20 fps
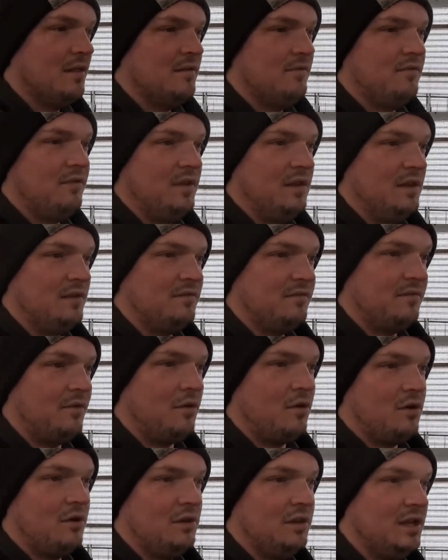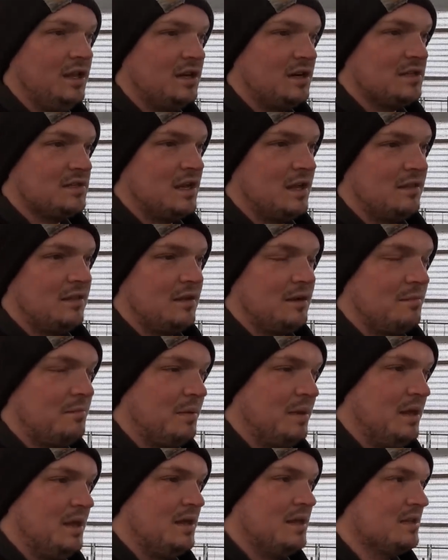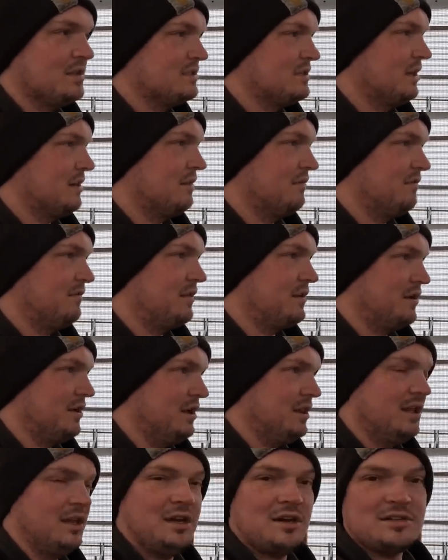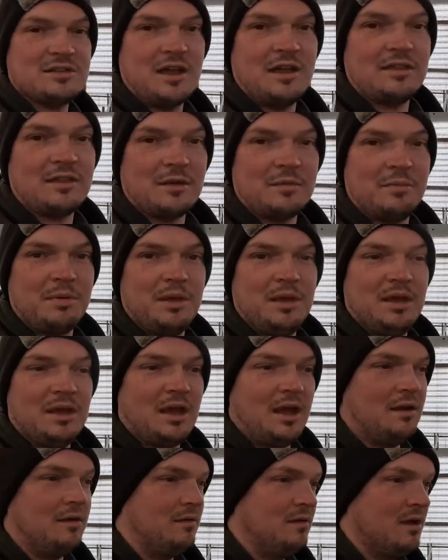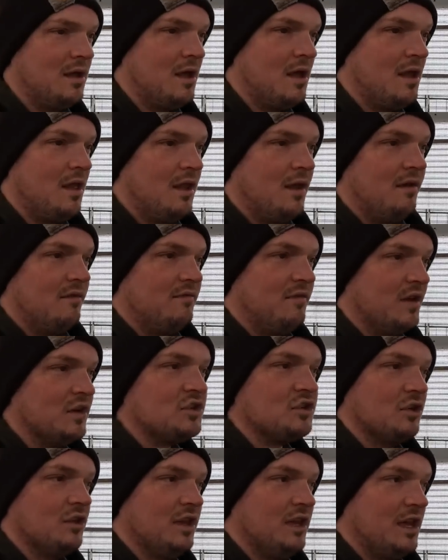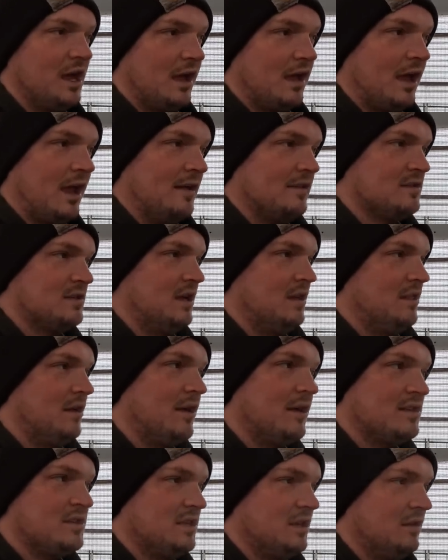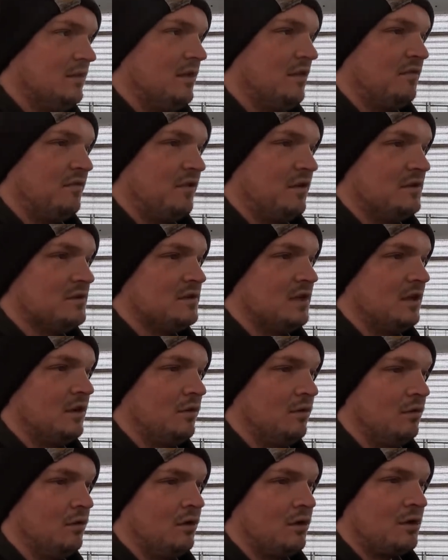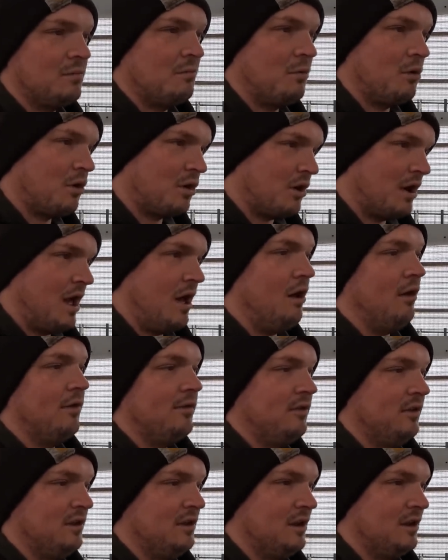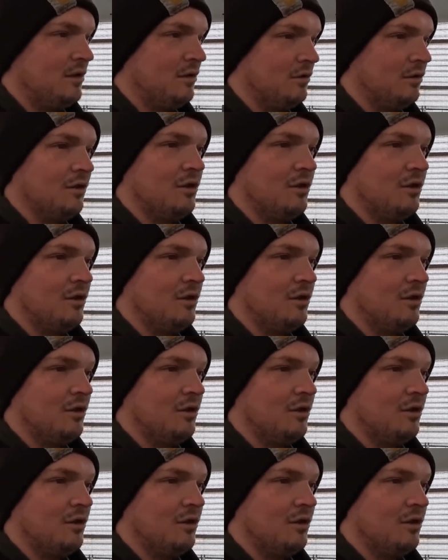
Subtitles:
feeding 4 liters at their peak instead of 3 liters at their peak. And visually I can't say that I see a difference. They don't look more healthy, they don't